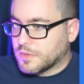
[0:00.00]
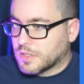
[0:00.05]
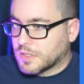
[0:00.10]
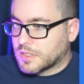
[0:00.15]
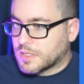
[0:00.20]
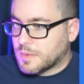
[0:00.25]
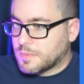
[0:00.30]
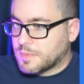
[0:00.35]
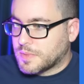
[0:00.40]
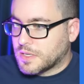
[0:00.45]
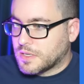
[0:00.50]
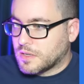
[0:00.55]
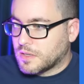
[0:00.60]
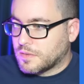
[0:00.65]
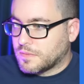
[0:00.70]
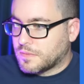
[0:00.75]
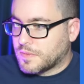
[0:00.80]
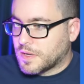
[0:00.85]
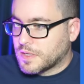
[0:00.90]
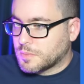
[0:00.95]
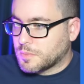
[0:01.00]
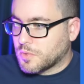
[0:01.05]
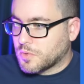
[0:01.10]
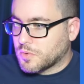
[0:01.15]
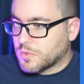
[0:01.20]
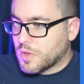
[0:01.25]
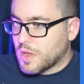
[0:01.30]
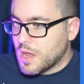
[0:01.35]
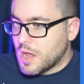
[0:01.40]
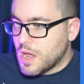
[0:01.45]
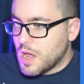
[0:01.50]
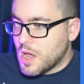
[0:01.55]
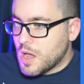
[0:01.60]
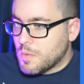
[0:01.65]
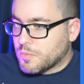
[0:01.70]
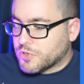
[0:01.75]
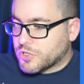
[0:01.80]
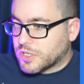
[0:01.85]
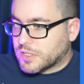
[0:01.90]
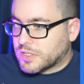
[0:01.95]
except it nullifies both
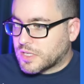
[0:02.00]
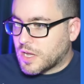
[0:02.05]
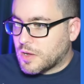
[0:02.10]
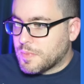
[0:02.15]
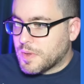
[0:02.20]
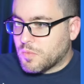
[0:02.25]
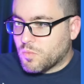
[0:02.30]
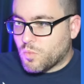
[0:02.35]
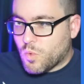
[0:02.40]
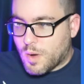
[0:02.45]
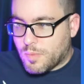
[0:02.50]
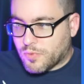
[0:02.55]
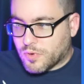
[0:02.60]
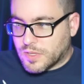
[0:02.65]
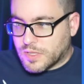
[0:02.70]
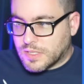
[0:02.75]
projectile and beam weaponry.